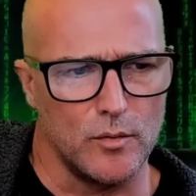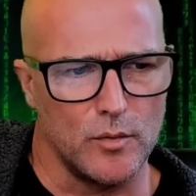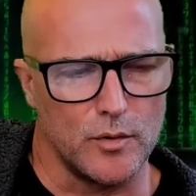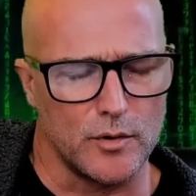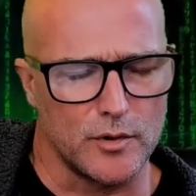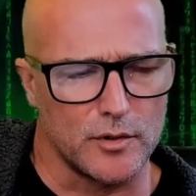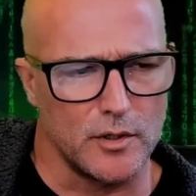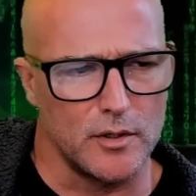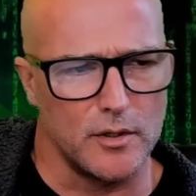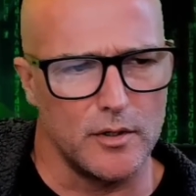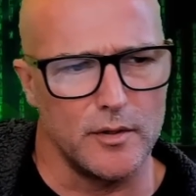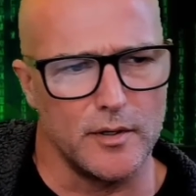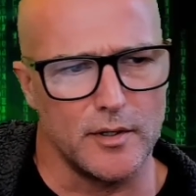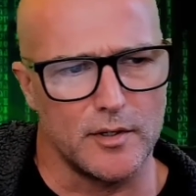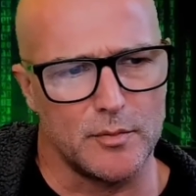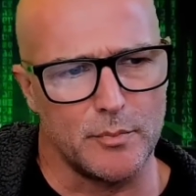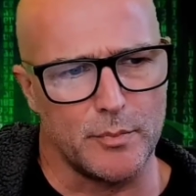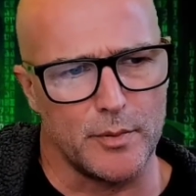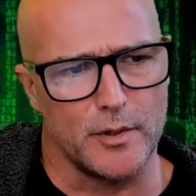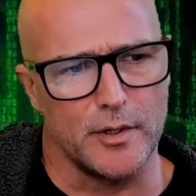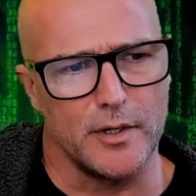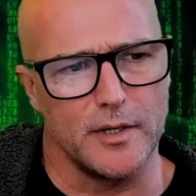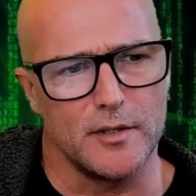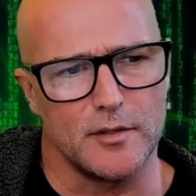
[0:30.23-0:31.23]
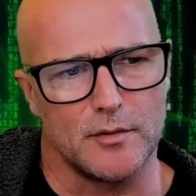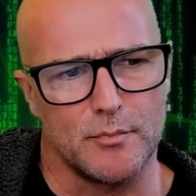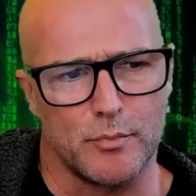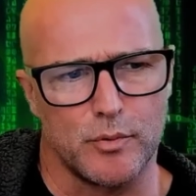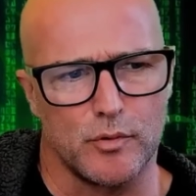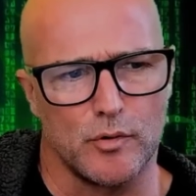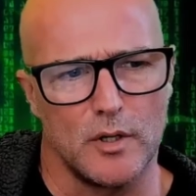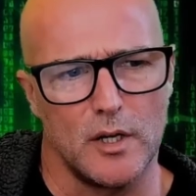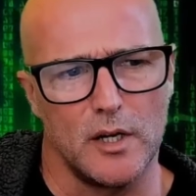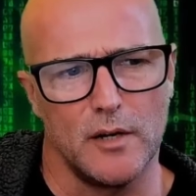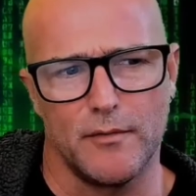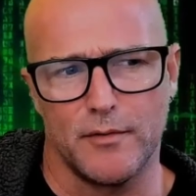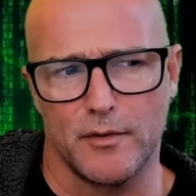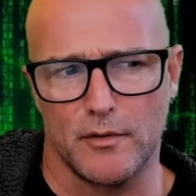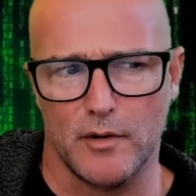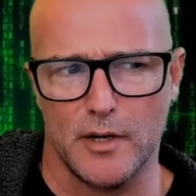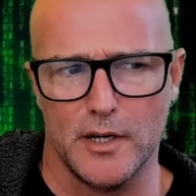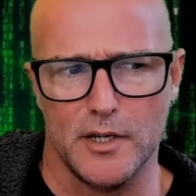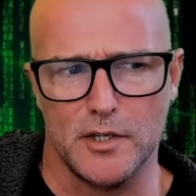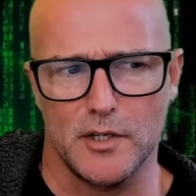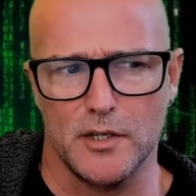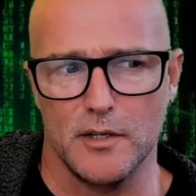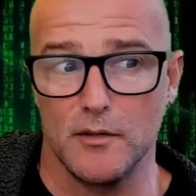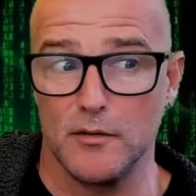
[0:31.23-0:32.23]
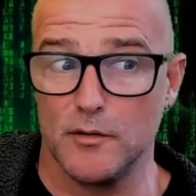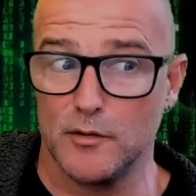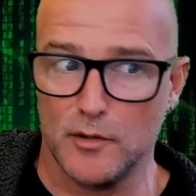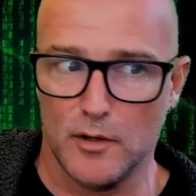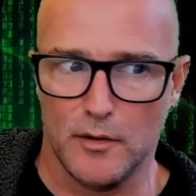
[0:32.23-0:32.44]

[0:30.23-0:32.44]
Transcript: also experience proliferation,